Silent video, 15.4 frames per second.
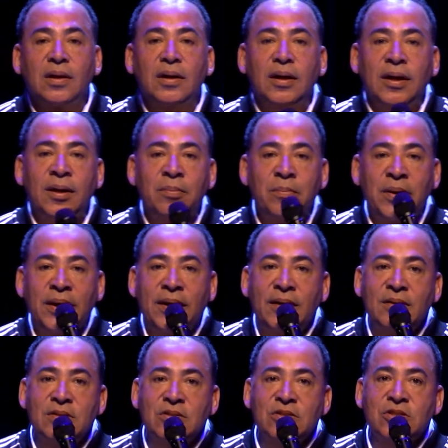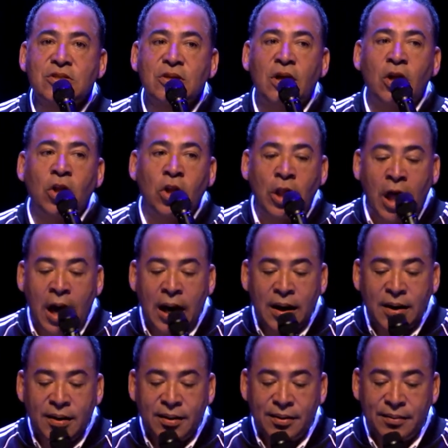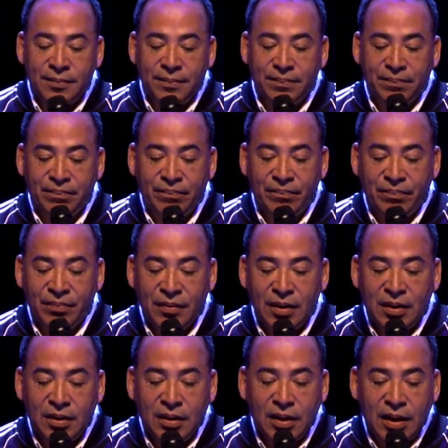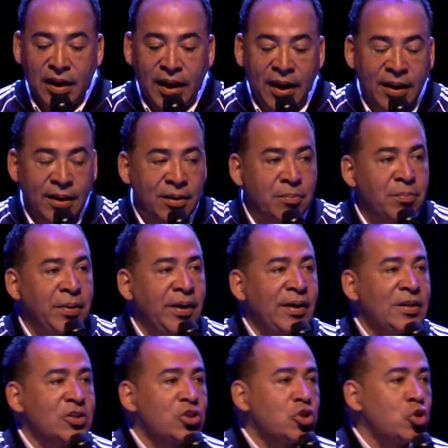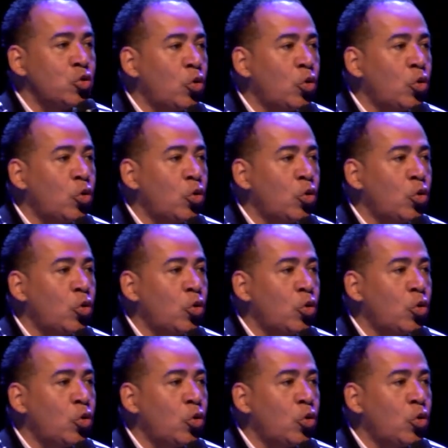it means a lock, and it means to